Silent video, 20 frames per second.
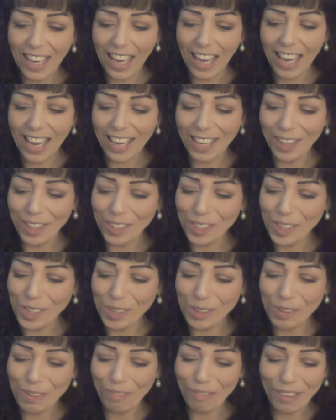and the
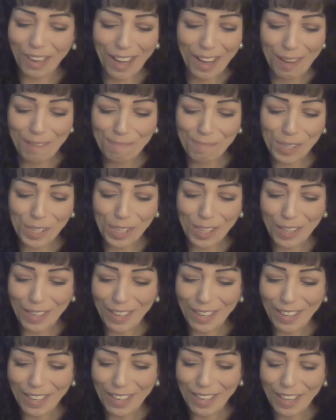Two of Cups,
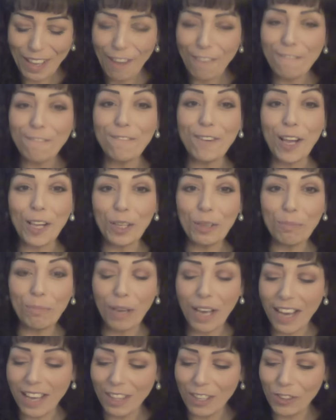followed
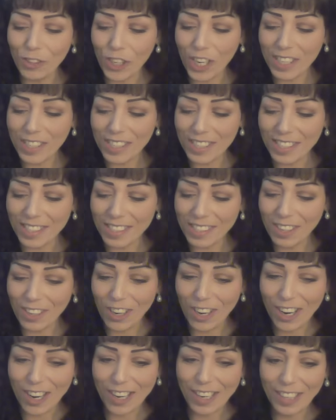by the Justice
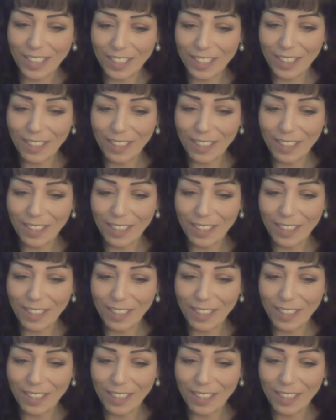card.